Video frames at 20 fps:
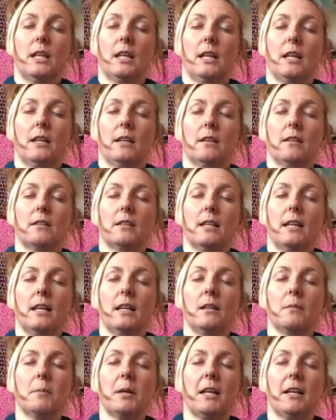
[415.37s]
and saying them
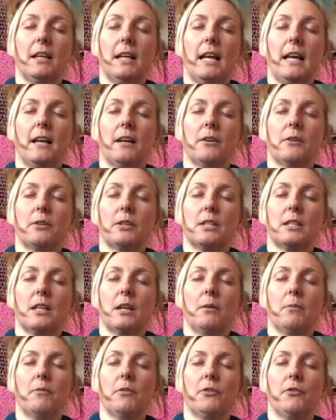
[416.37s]
out loud is
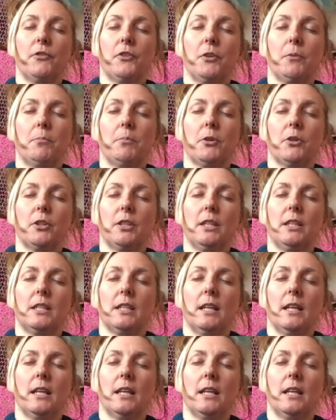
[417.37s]
helpful for the body to